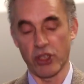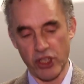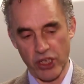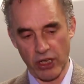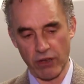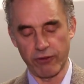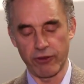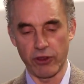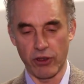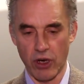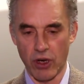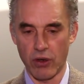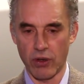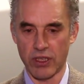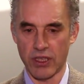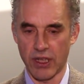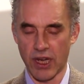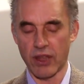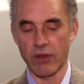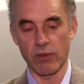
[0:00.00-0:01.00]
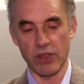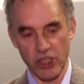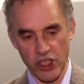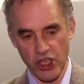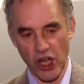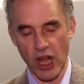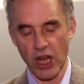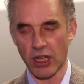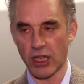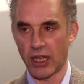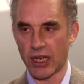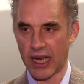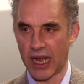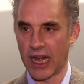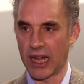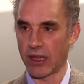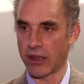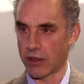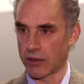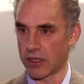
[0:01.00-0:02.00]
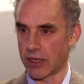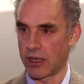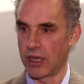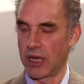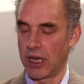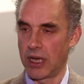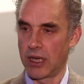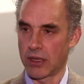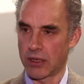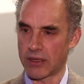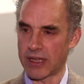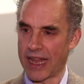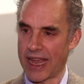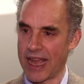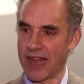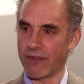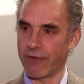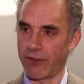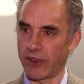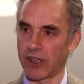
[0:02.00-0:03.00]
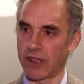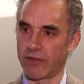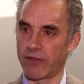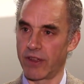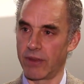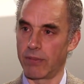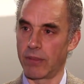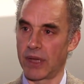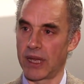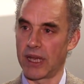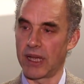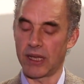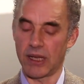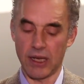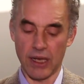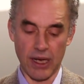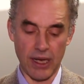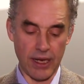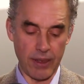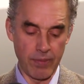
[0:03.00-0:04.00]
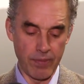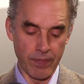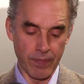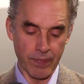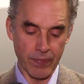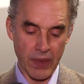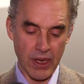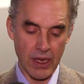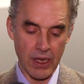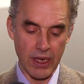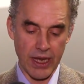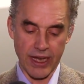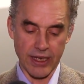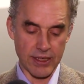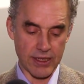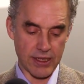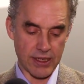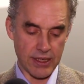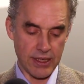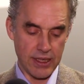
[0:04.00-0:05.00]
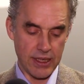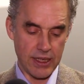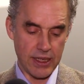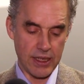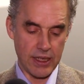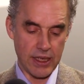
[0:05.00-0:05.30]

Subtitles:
Michel Foucault is another one, Jacques Lacan. There's a handful of them, and it's